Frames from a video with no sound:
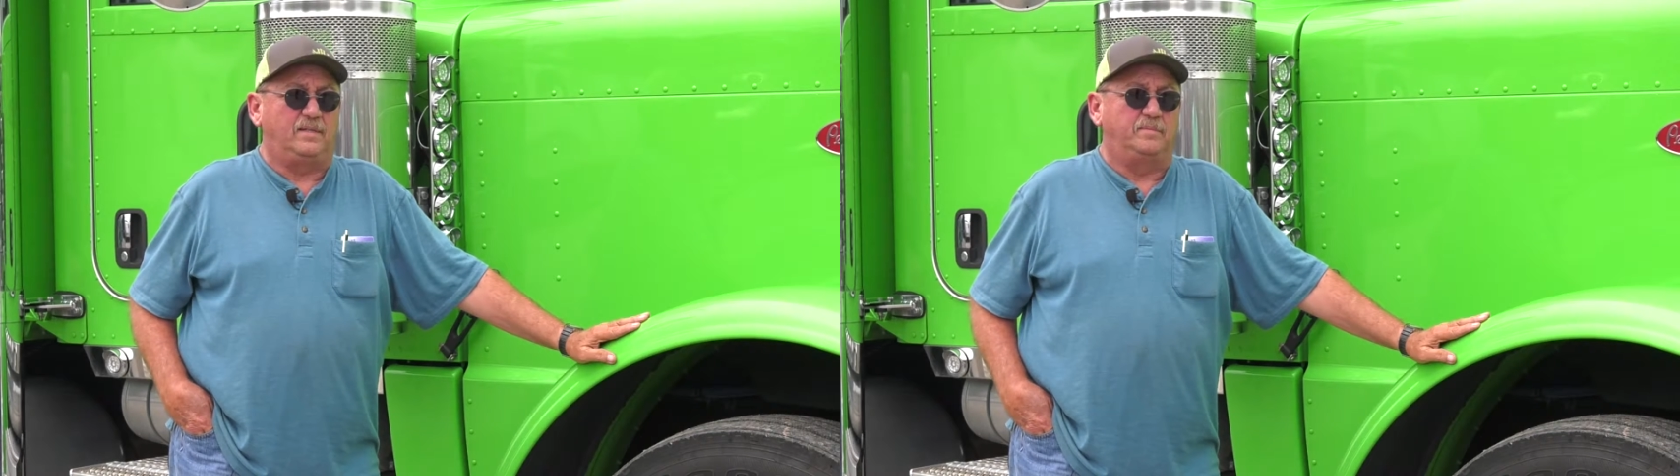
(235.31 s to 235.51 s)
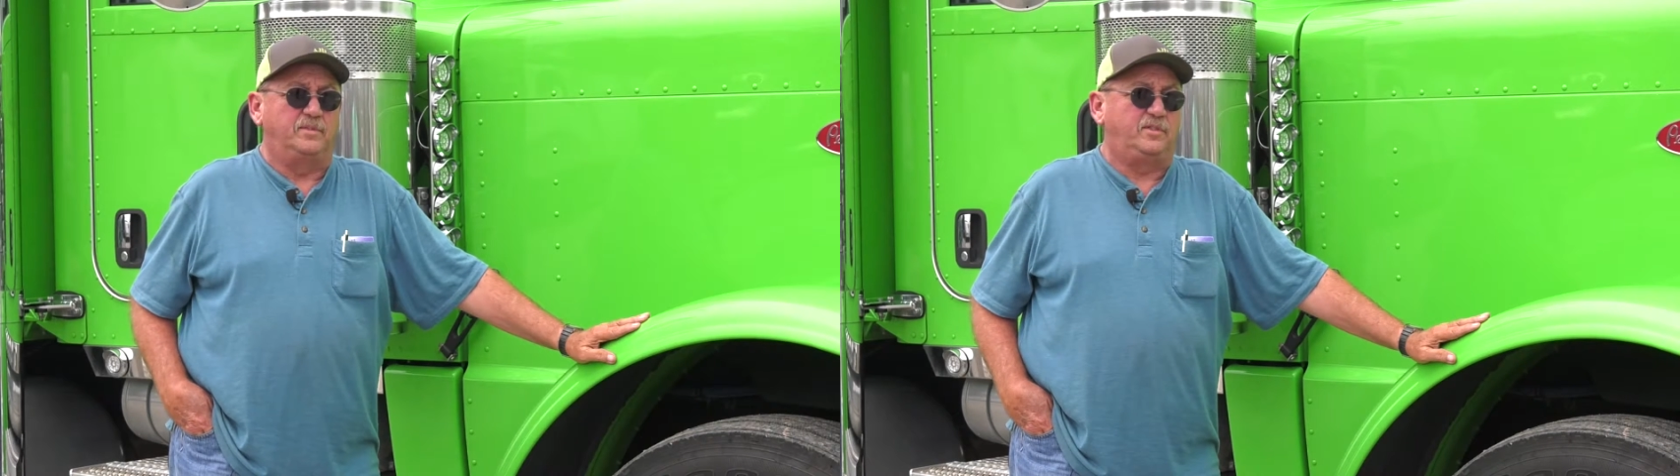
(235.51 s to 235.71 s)

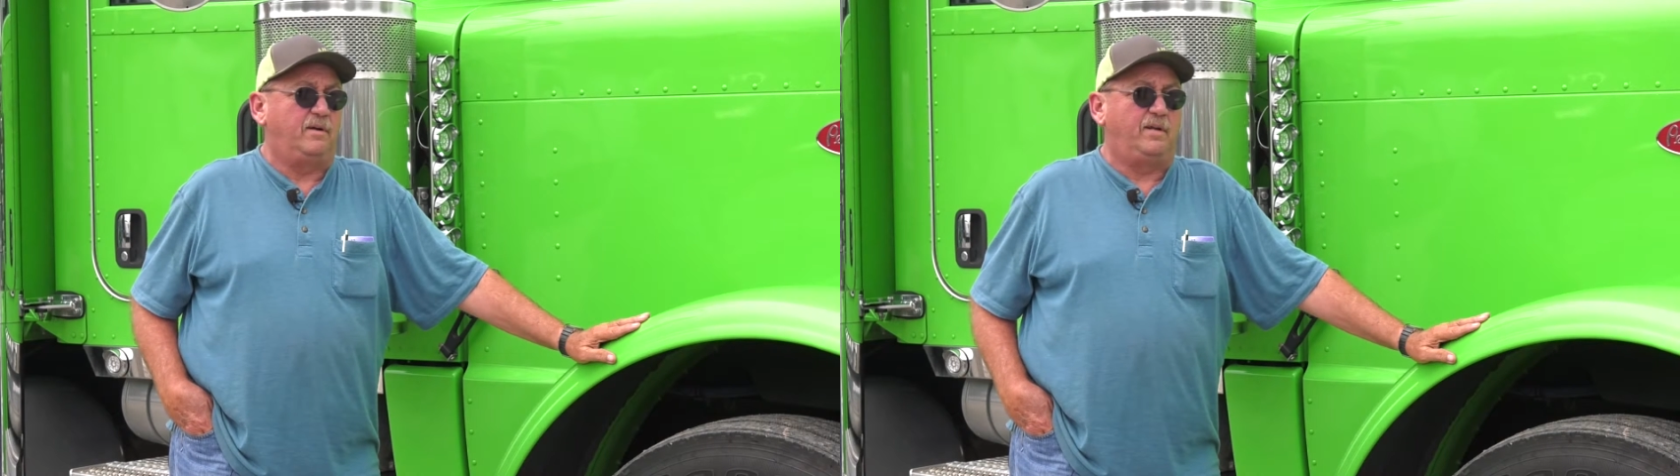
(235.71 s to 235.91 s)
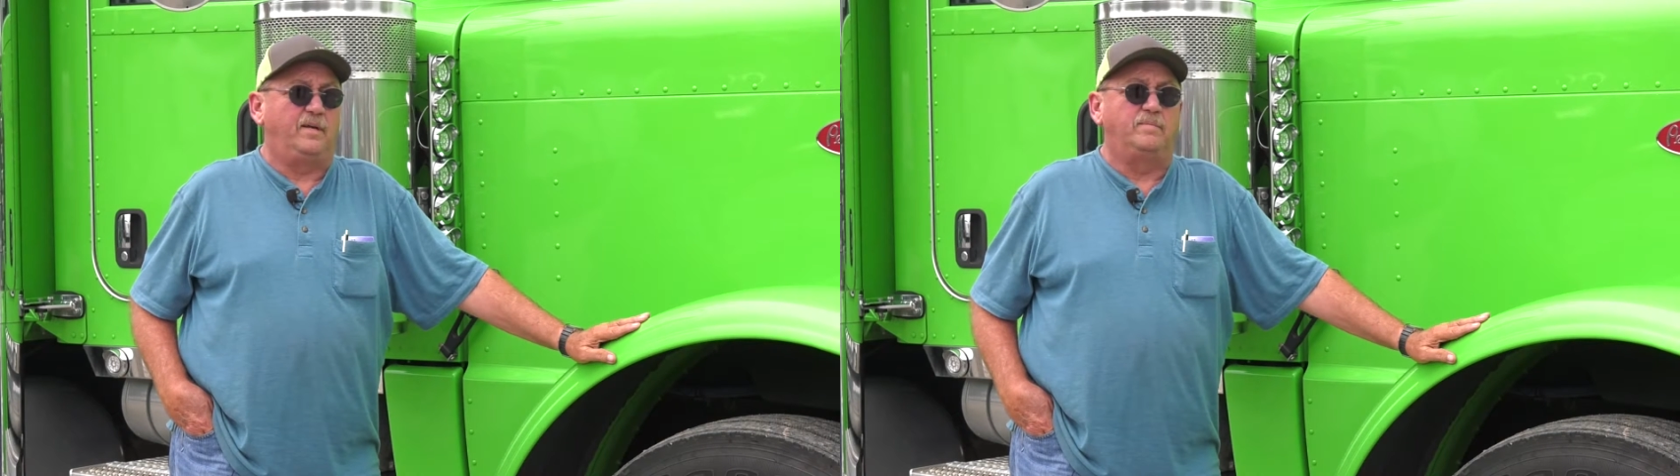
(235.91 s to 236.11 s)

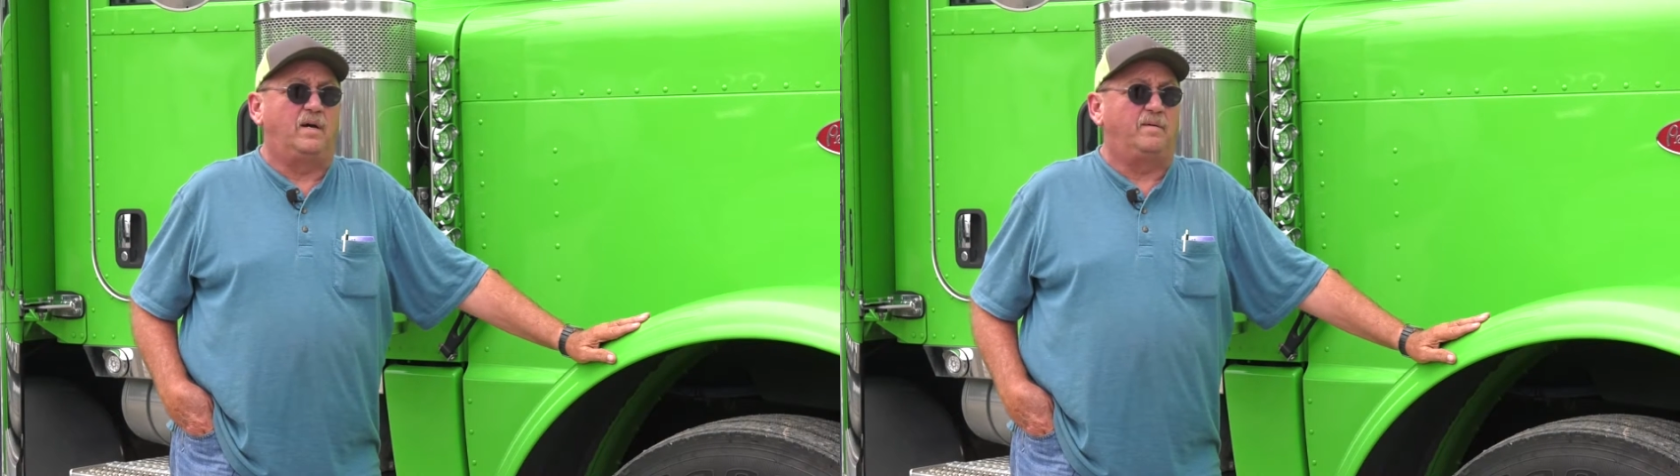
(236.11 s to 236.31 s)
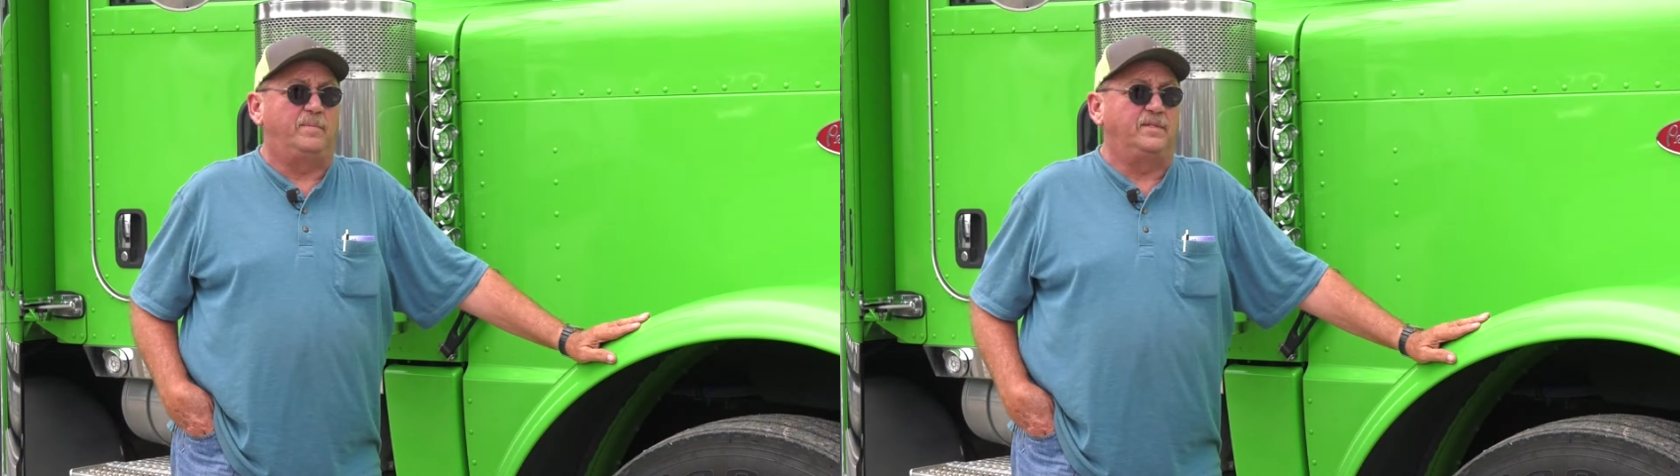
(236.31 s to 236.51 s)
majority of them
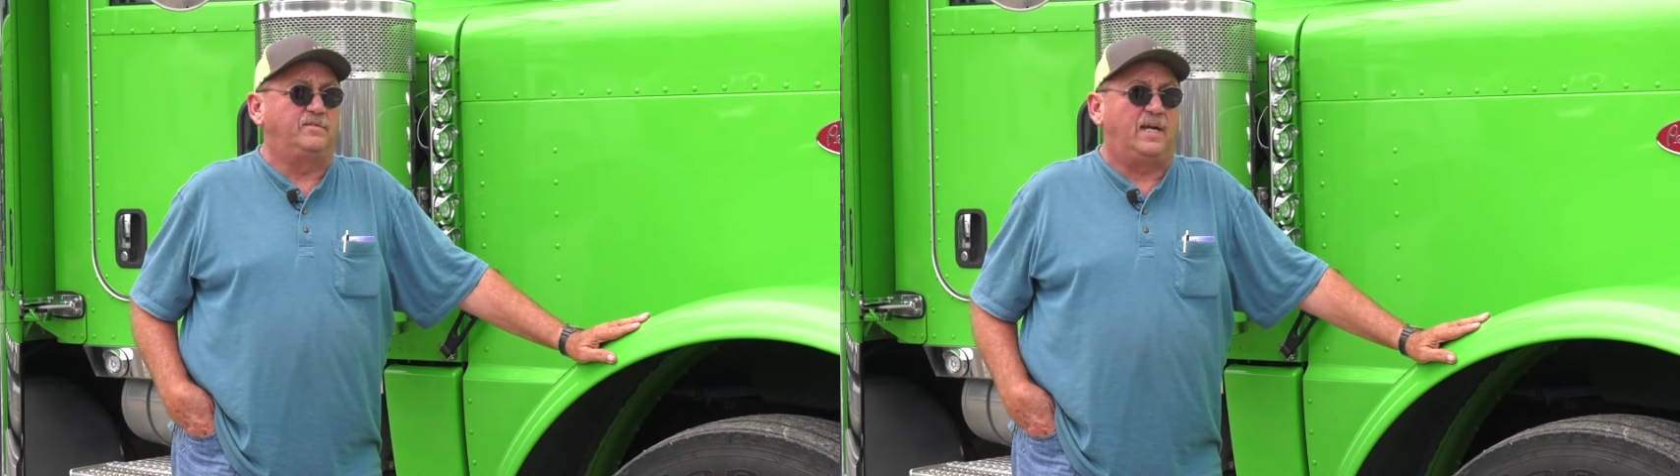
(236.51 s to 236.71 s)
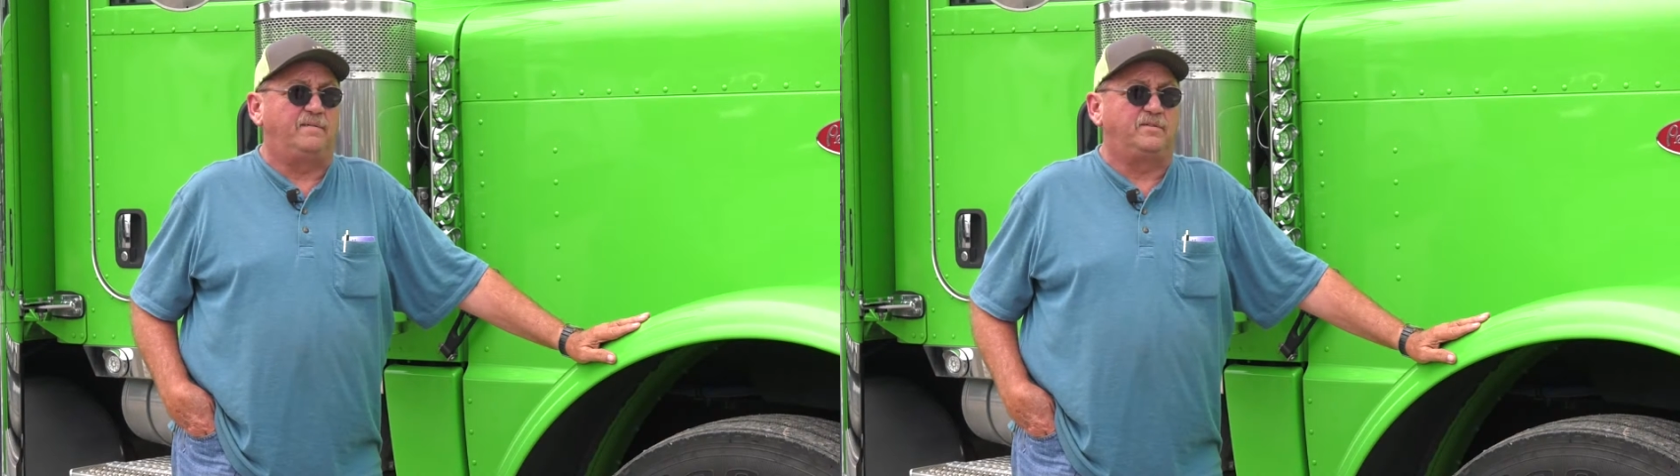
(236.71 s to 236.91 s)
all been
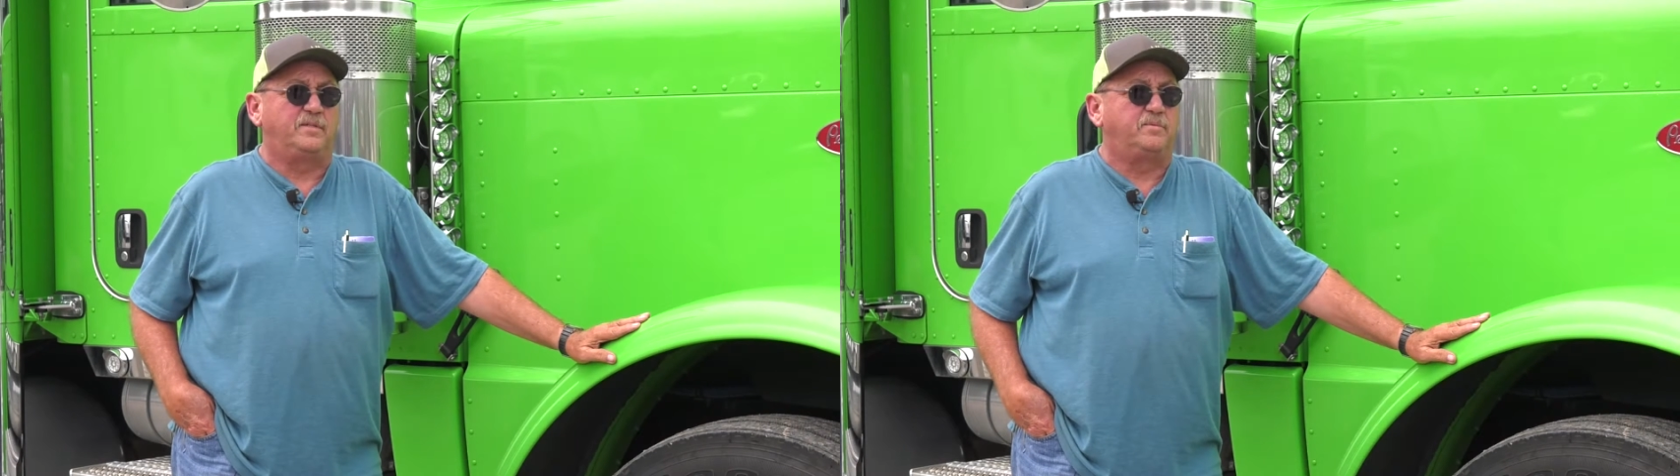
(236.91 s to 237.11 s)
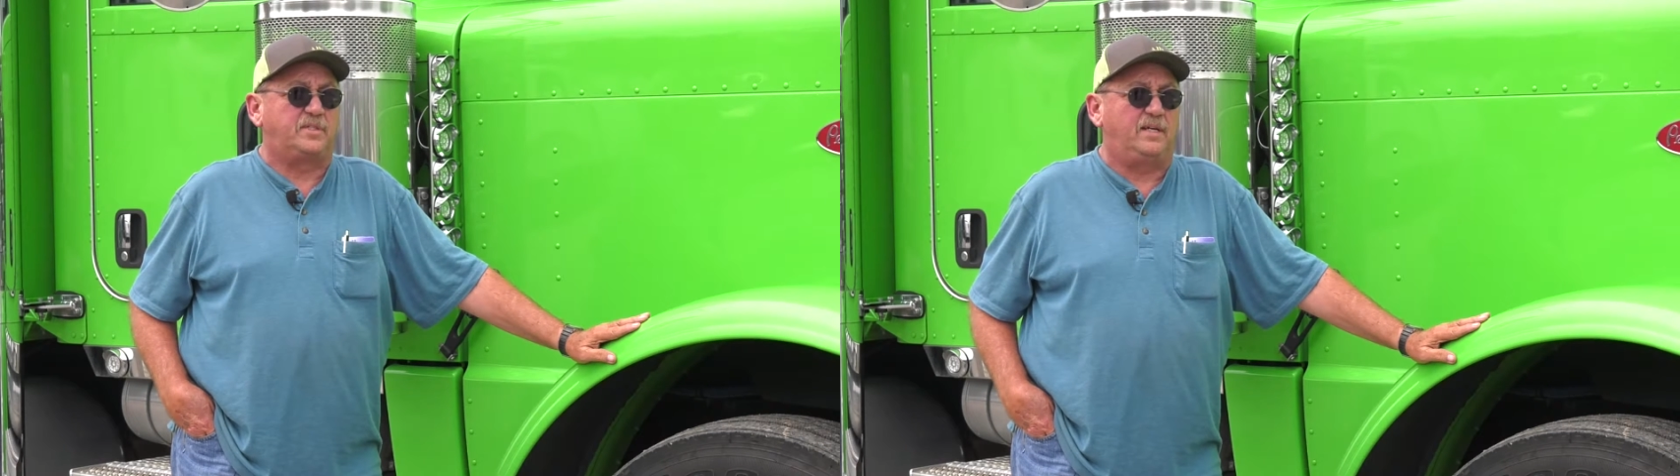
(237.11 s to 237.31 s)
drivers
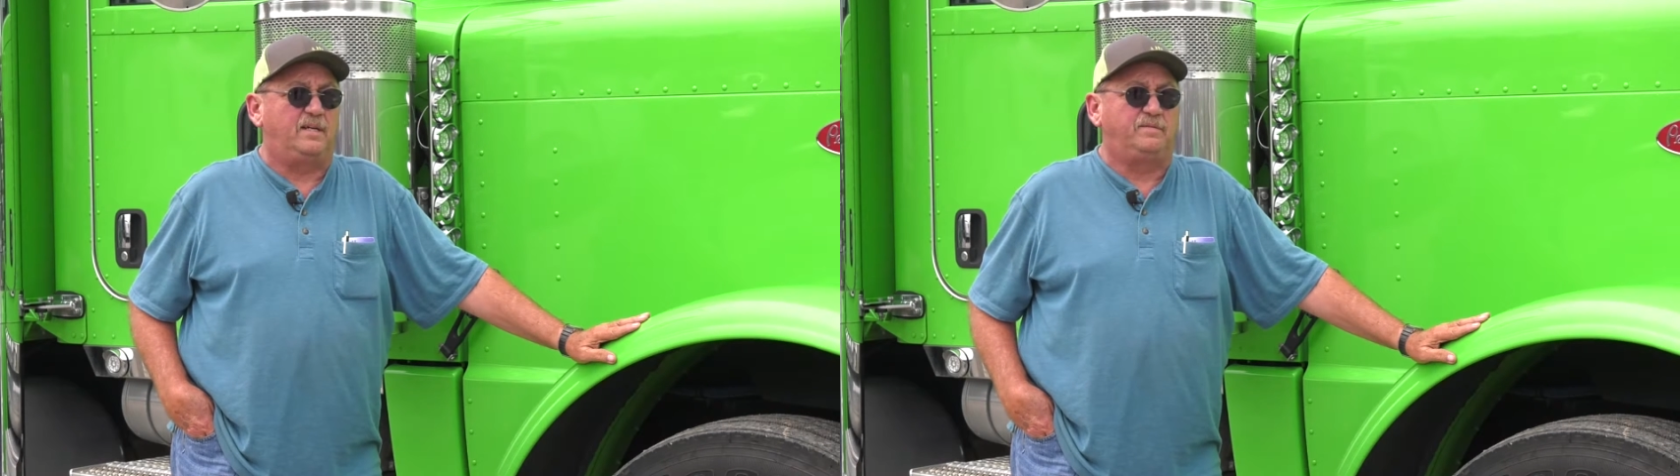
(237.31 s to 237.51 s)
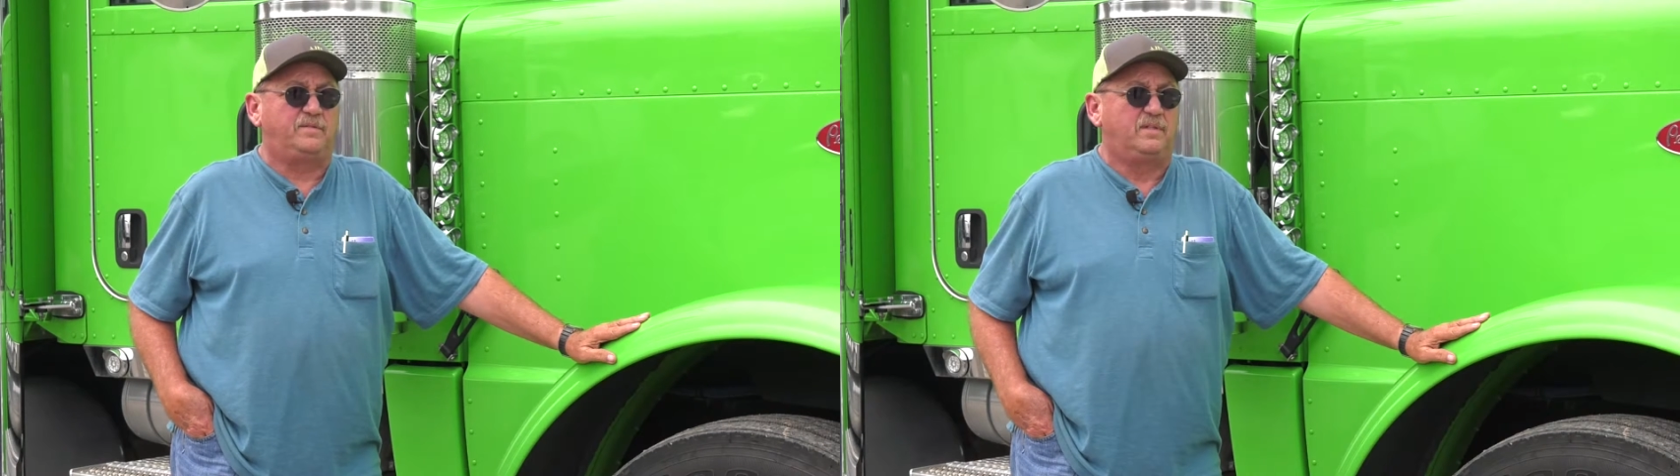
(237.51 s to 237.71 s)

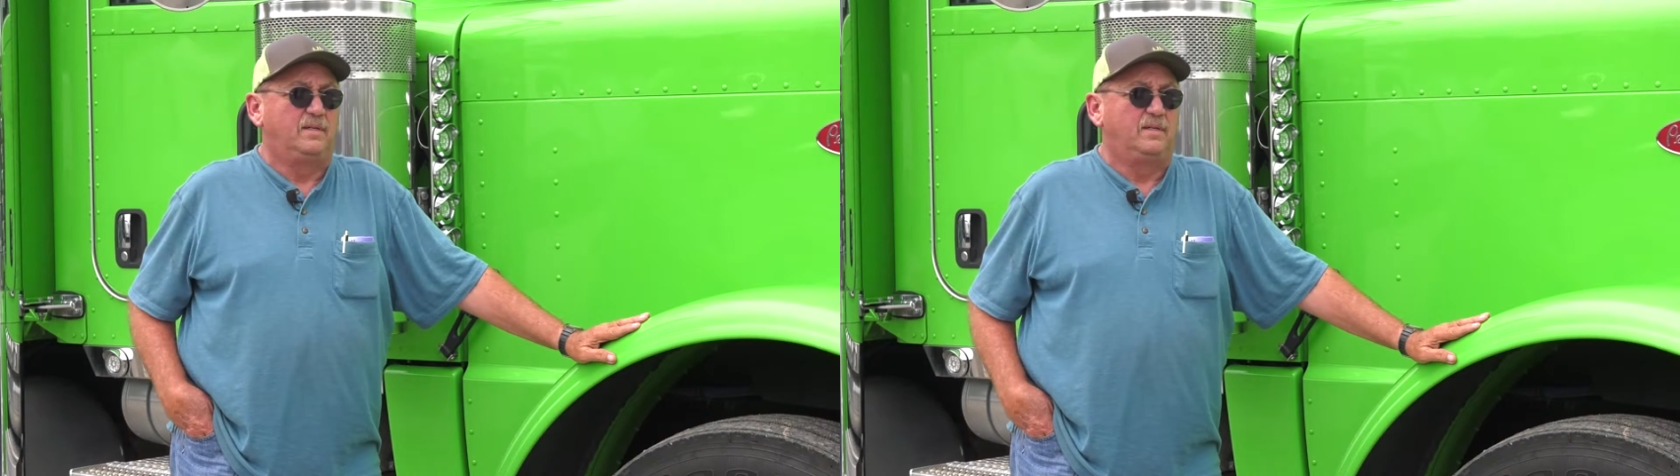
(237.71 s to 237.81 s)
themselves.